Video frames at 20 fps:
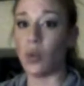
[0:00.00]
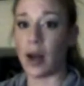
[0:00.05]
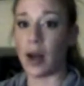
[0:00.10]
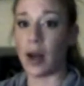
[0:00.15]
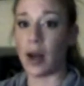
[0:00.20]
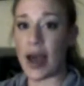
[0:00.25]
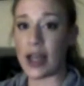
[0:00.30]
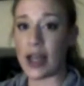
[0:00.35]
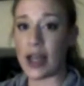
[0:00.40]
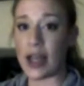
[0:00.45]
want
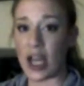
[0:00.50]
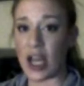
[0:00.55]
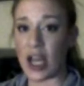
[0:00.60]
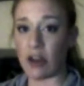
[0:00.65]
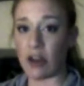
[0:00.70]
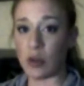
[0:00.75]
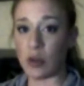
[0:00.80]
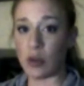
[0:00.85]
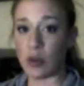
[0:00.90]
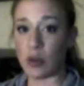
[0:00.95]
to buy a
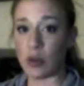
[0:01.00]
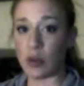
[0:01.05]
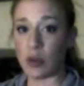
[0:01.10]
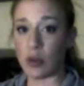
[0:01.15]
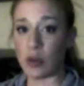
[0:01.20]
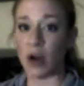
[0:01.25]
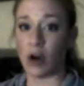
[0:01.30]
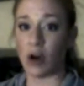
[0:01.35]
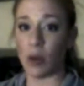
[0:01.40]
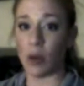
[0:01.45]
challenge
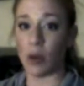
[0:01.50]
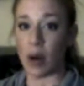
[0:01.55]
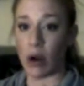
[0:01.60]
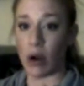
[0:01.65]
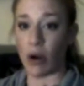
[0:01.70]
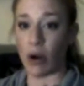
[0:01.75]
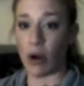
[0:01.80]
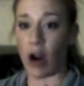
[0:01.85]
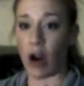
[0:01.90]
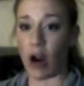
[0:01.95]
pack or a
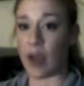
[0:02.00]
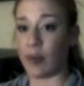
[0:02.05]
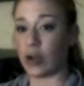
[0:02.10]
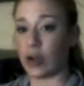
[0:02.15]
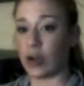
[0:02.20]
program or